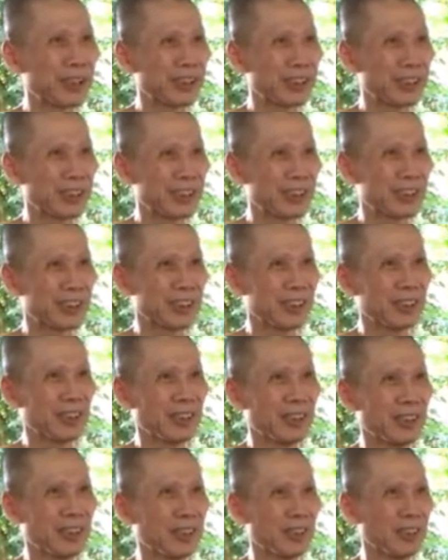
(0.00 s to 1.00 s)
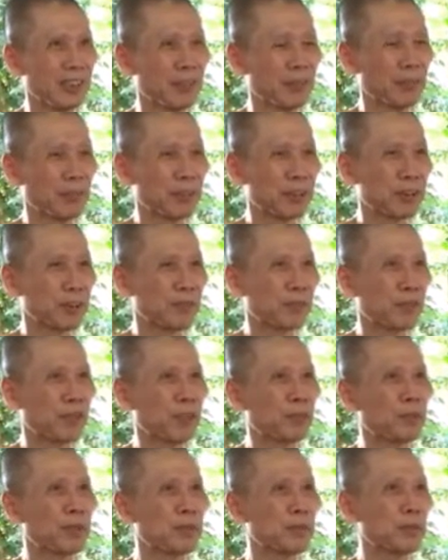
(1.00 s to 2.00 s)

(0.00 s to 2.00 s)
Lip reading: But for people who know that